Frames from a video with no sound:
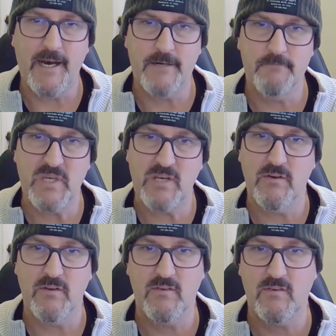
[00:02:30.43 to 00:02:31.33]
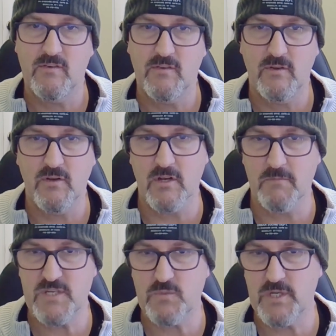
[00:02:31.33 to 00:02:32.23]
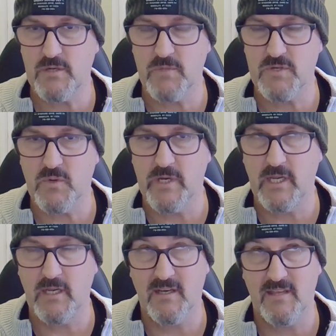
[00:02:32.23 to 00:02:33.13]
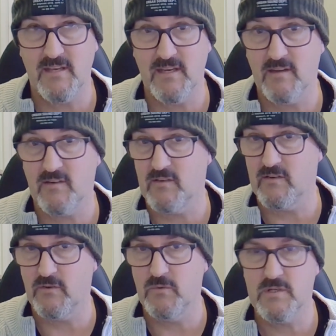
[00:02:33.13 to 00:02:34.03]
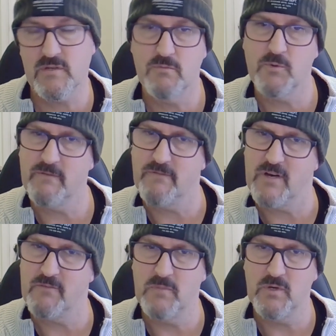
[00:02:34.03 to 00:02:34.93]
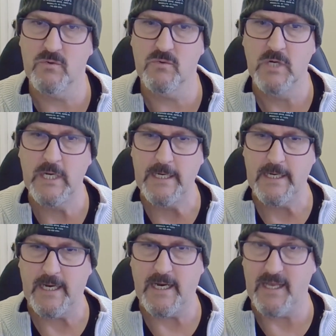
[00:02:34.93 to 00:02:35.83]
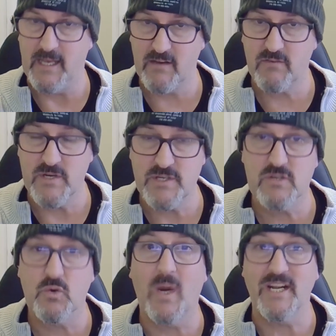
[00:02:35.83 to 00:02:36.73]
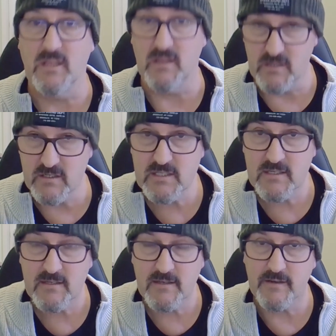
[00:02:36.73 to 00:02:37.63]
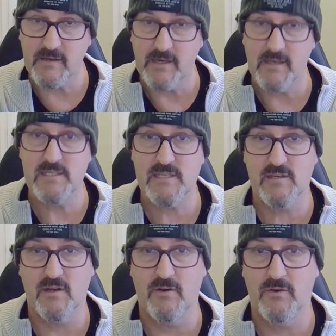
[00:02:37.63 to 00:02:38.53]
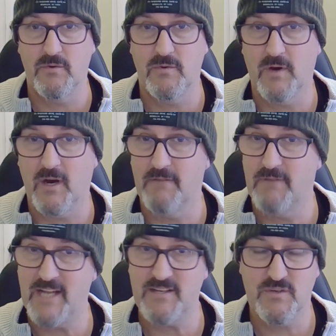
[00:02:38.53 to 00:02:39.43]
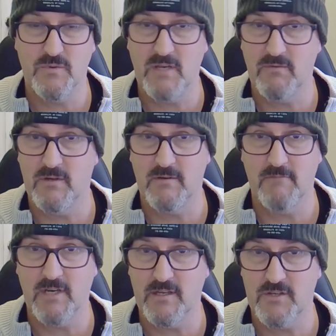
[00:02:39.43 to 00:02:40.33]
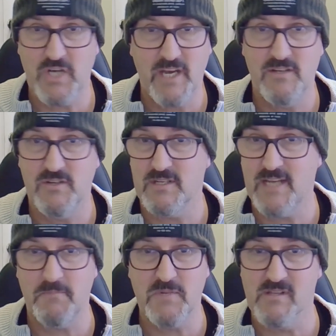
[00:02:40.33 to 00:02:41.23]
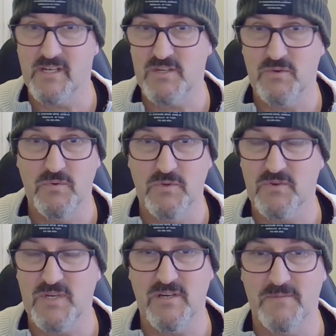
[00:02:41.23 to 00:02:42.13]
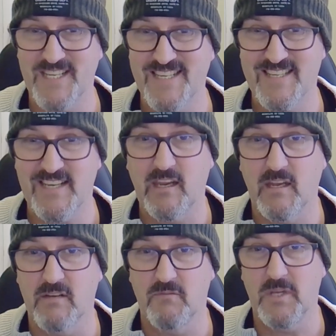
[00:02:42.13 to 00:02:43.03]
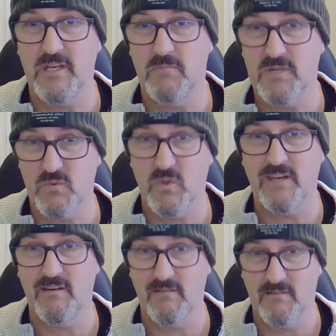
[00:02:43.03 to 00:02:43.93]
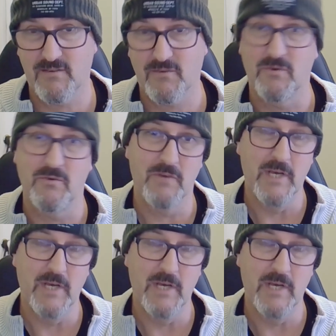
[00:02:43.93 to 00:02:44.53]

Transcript: Because you're going to be switching between, I think it's the 2 and the 2.5 mil hex wrenches quite a lot. Okay, so I've had to even change adapters like 2 or 3 times consecutively between screws.